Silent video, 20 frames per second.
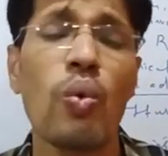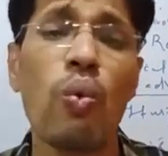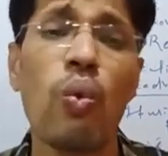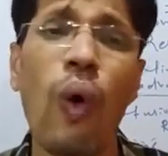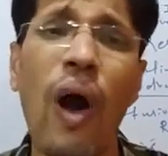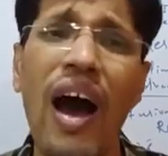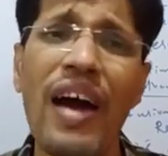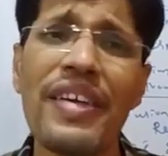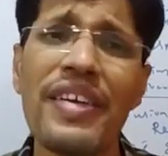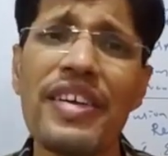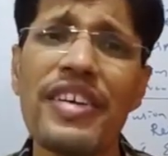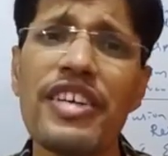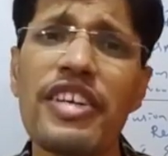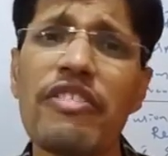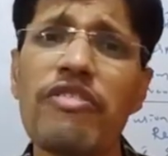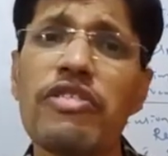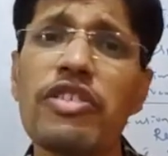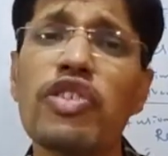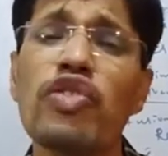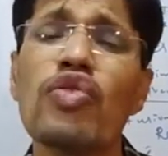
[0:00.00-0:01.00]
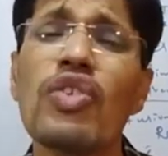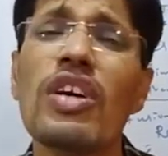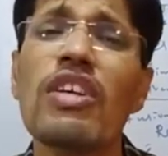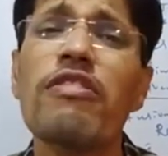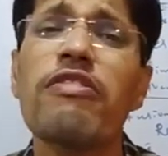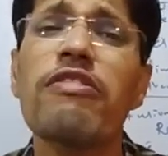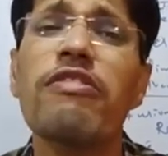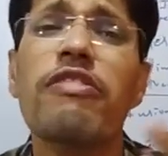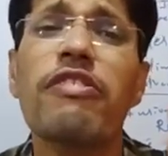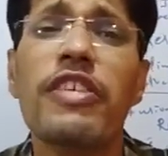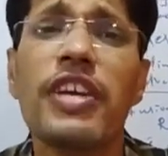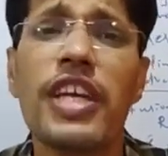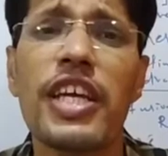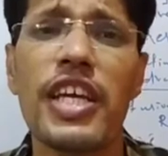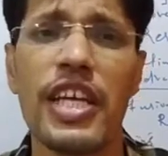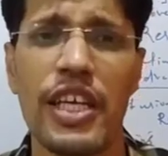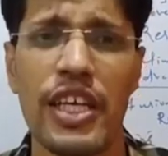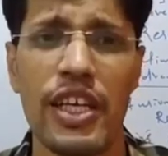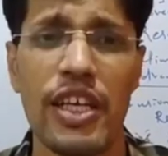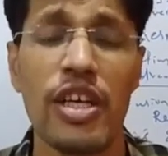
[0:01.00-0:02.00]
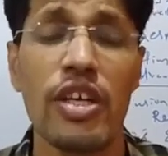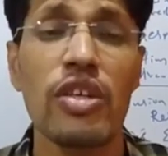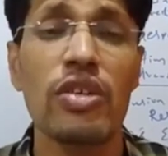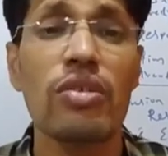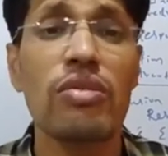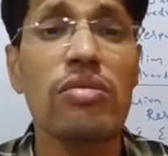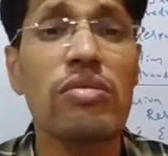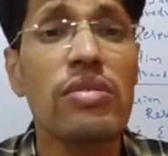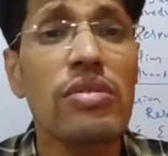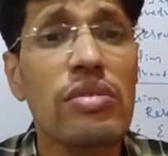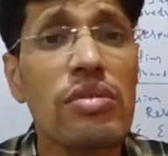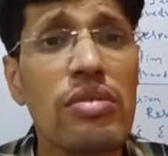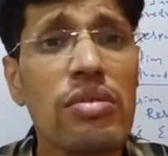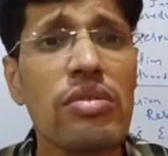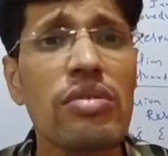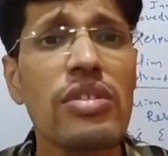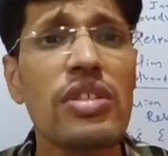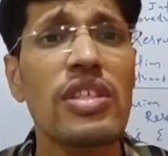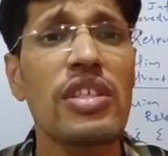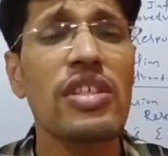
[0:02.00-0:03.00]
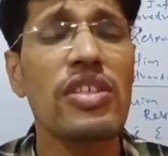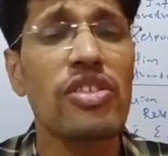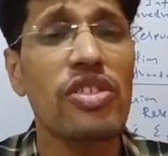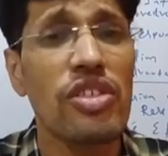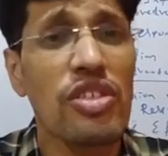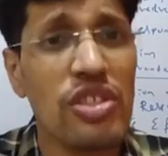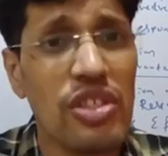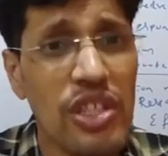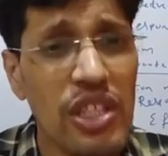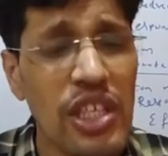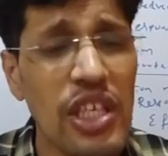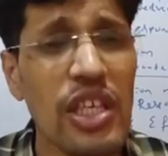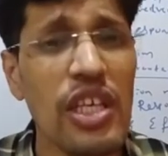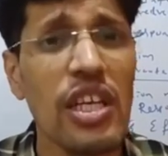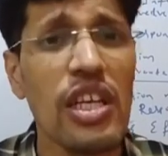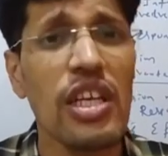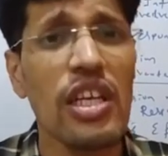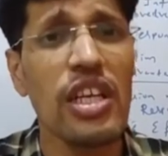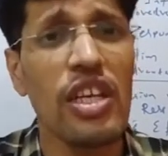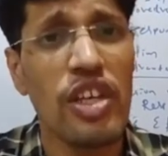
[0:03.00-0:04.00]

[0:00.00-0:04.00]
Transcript: one individual free to use his skill,